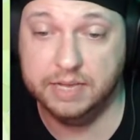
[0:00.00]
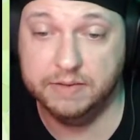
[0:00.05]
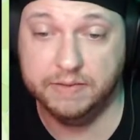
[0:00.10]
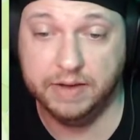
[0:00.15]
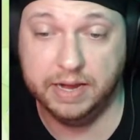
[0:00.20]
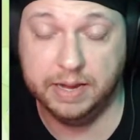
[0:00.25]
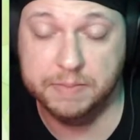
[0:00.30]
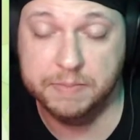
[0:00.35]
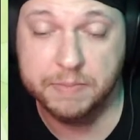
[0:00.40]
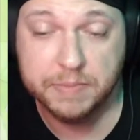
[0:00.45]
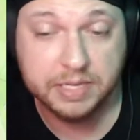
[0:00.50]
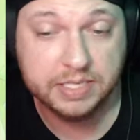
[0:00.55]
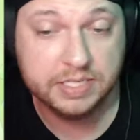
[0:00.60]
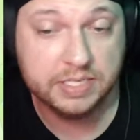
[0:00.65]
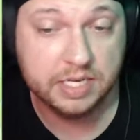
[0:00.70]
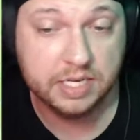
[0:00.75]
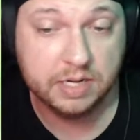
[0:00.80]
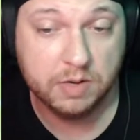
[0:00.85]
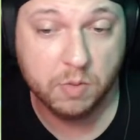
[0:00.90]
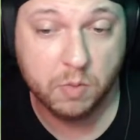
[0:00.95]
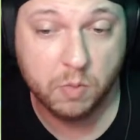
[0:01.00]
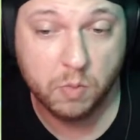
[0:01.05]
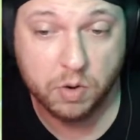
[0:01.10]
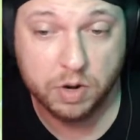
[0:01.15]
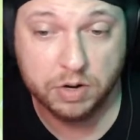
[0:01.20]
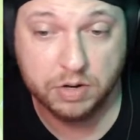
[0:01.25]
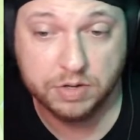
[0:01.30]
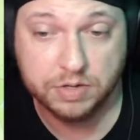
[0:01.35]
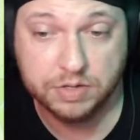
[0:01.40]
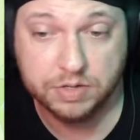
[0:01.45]
if I'm missing
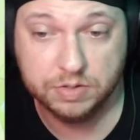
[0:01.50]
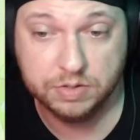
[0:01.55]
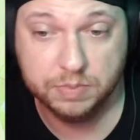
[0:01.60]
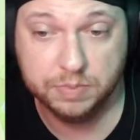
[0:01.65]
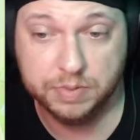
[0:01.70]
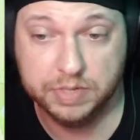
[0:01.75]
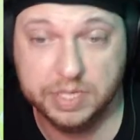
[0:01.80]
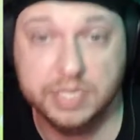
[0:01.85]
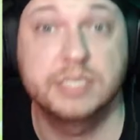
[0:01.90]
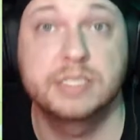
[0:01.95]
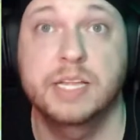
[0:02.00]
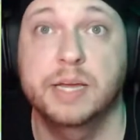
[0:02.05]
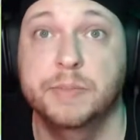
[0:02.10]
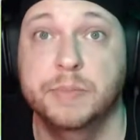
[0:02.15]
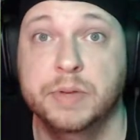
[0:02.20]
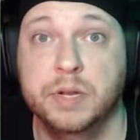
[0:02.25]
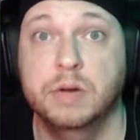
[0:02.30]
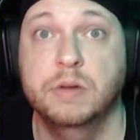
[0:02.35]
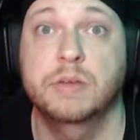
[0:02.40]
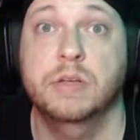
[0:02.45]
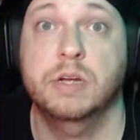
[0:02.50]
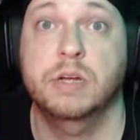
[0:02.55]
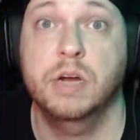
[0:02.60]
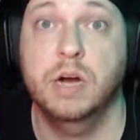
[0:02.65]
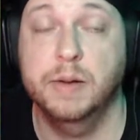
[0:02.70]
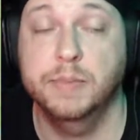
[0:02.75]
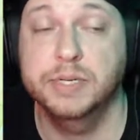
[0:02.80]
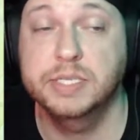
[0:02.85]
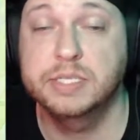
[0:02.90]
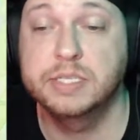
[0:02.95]
one or two, please let me know in the
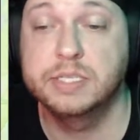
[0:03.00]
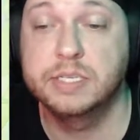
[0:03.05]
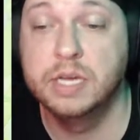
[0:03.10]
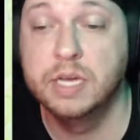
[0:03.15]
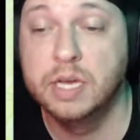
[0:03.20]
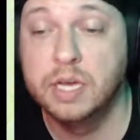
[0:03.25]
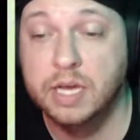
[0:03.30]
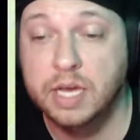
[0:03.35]
comments.